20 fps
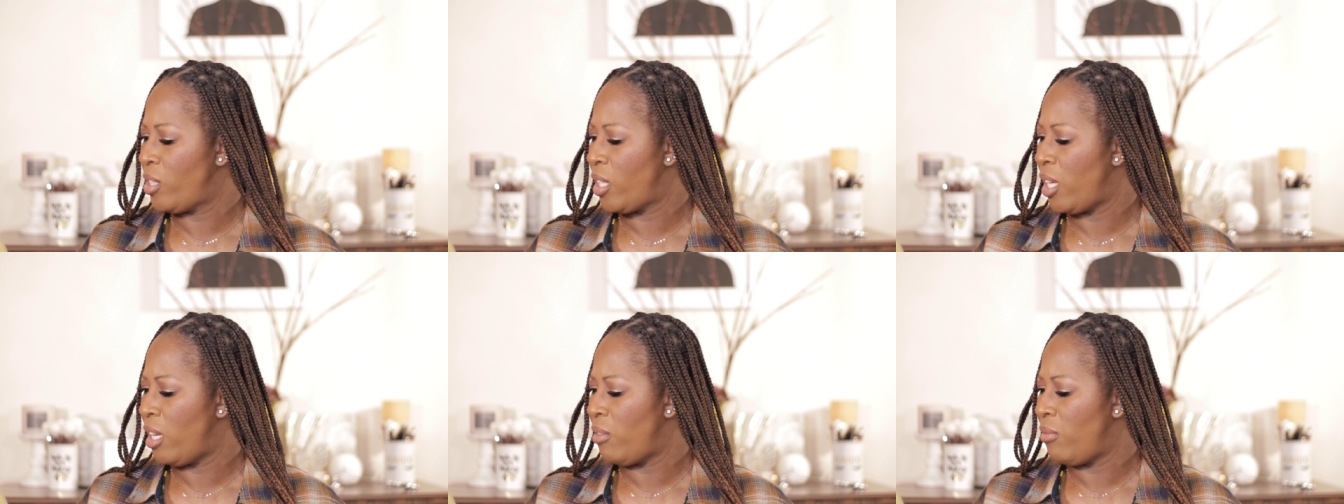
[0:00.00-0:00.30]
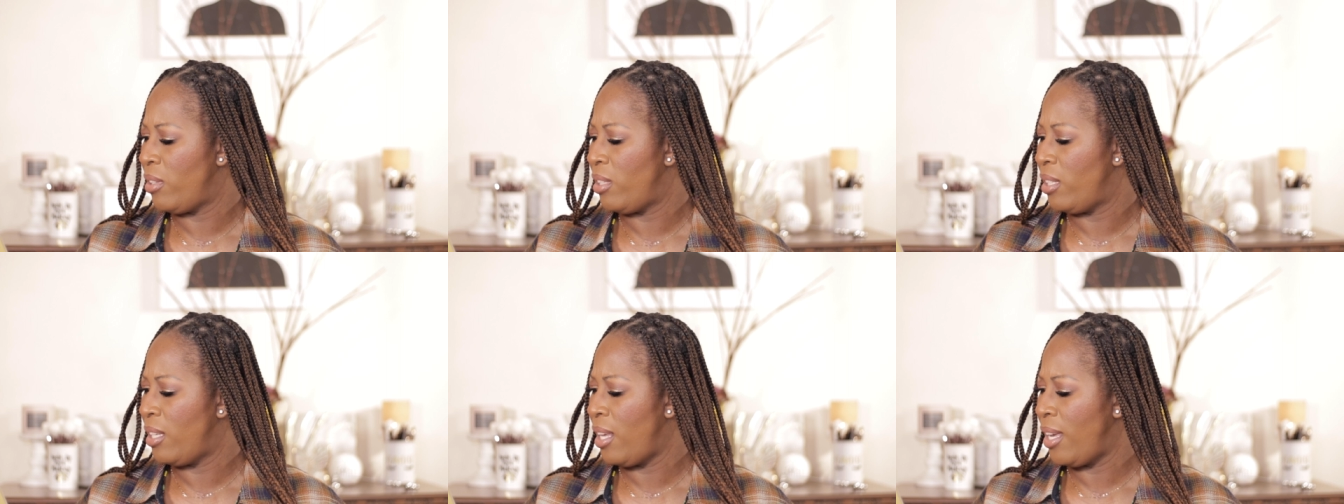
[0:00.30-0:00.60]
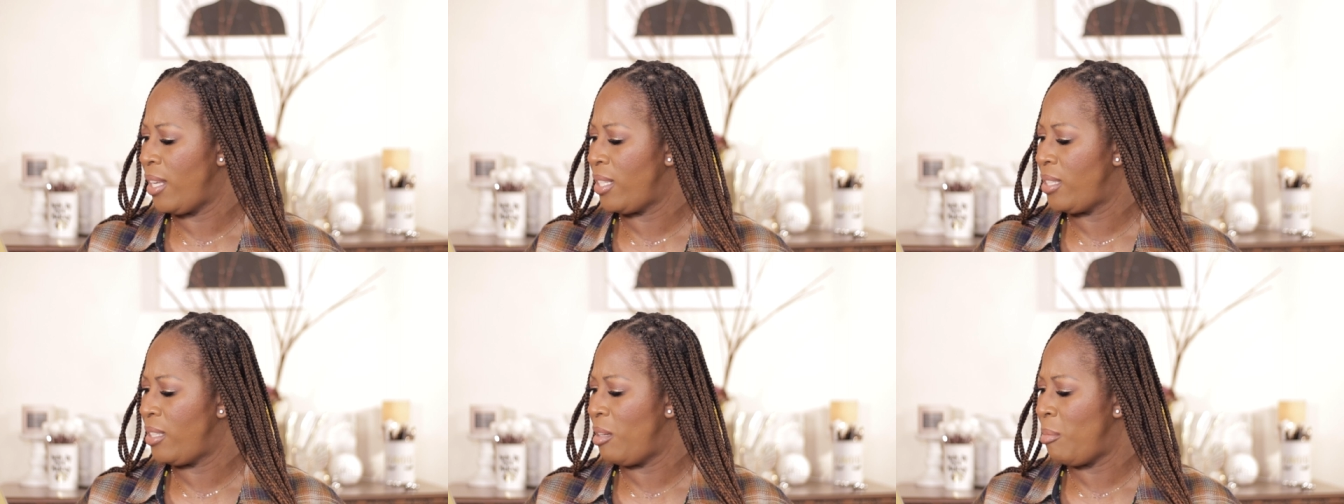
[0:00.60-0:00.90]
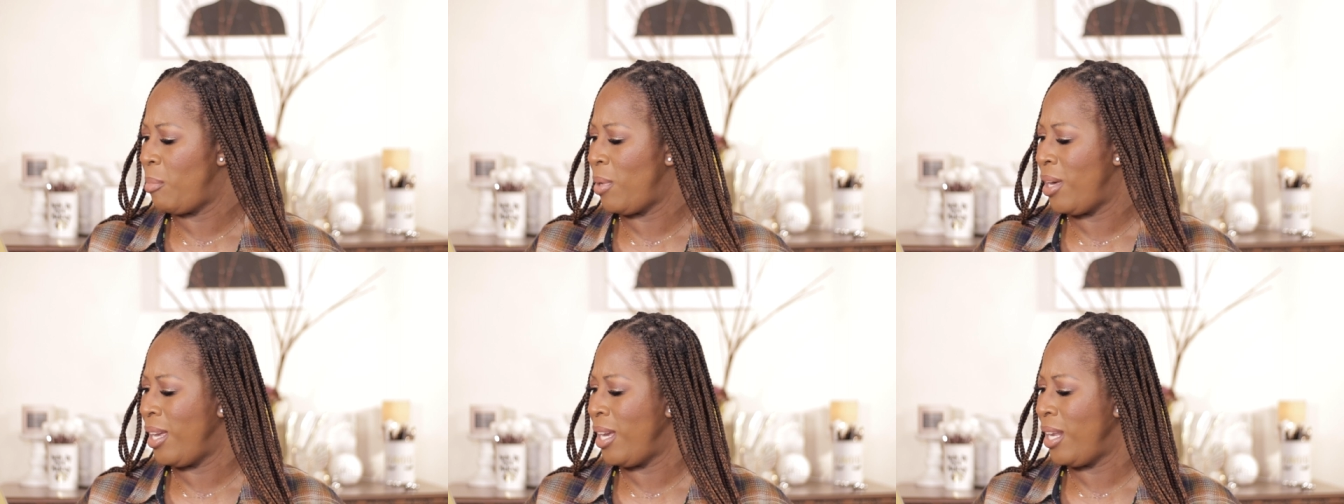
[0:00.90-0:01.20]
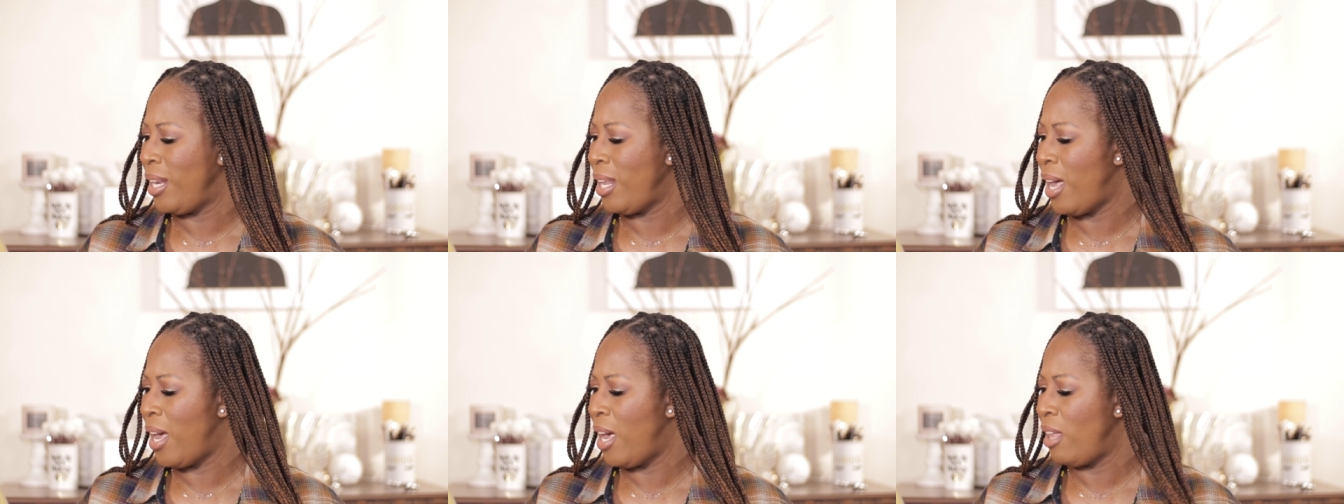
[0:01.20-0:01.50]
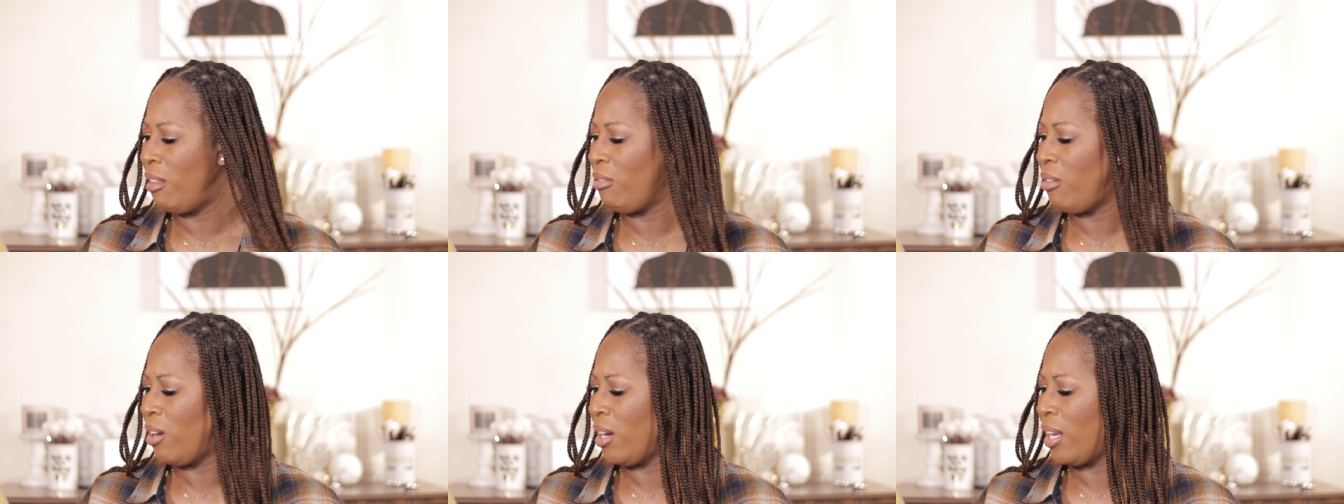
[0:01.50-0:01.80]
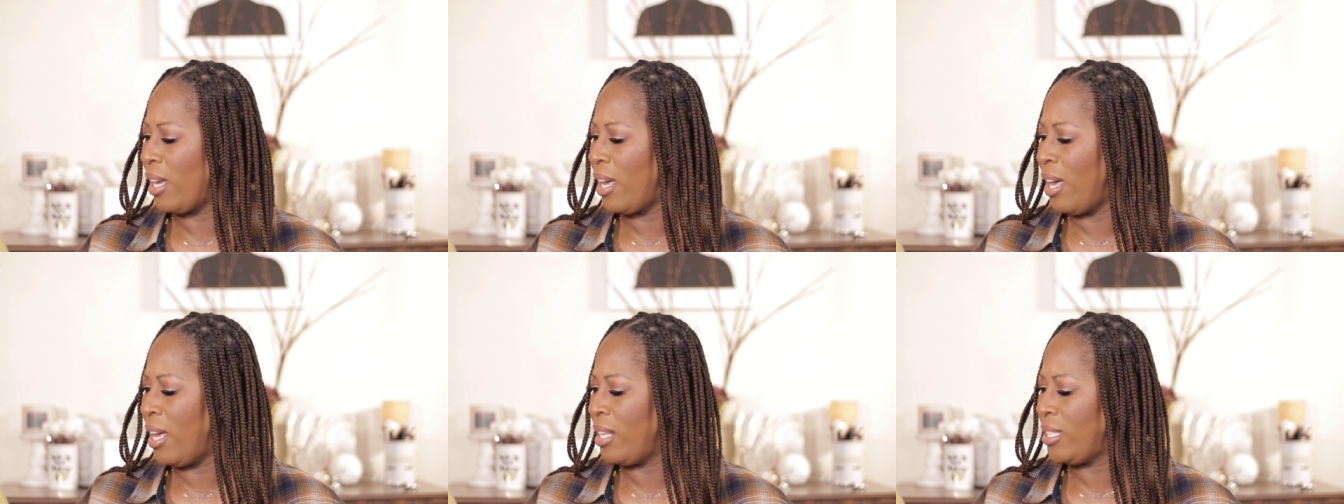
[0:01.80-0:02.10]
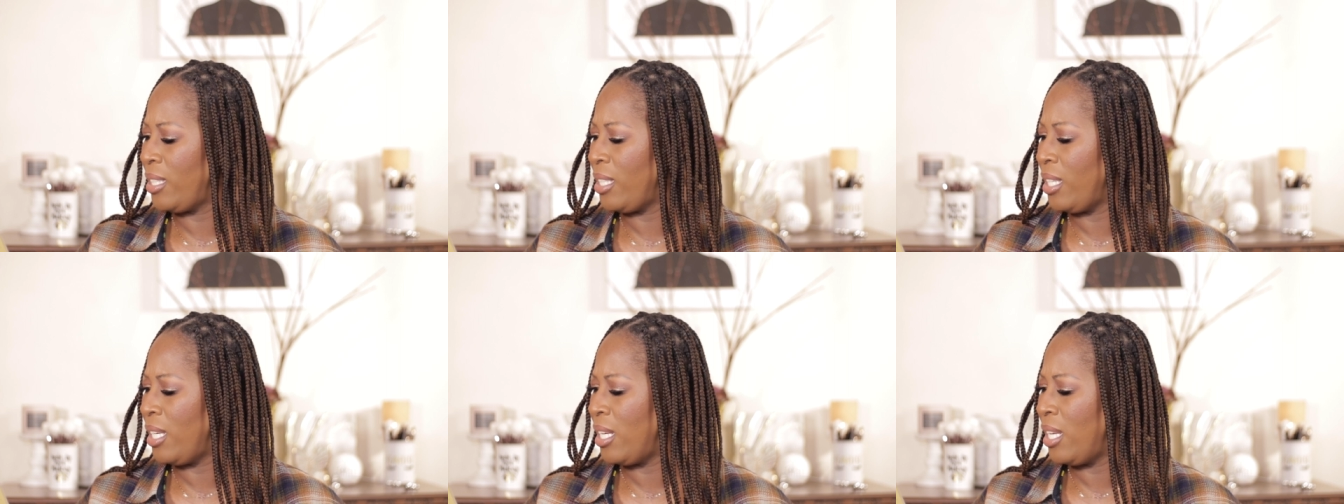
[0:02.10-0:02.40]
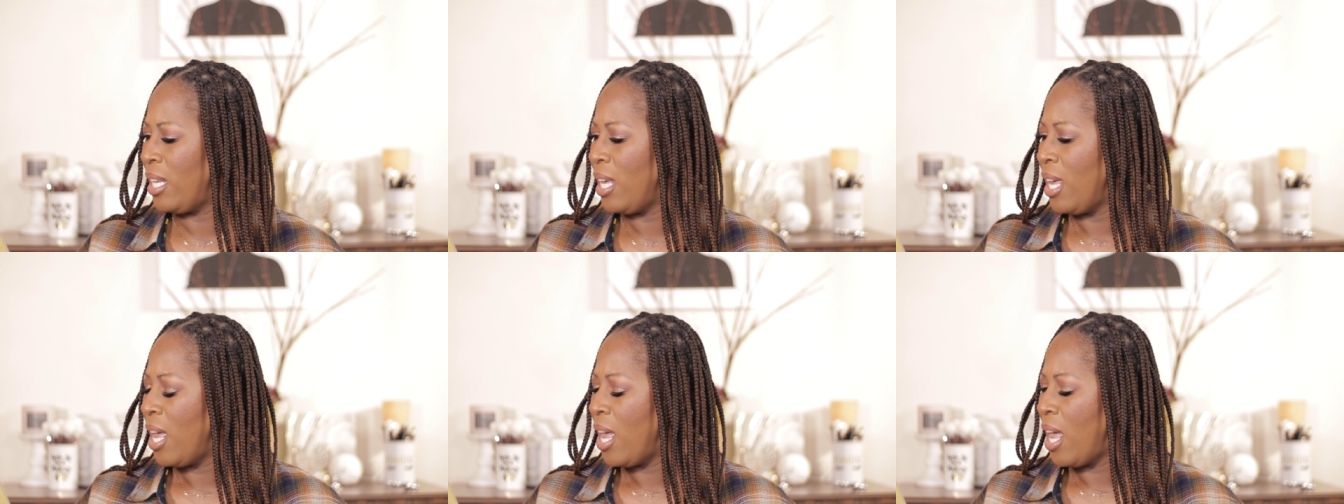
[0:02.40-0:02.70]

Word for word: skin with niacinamide, hyaluronic acid,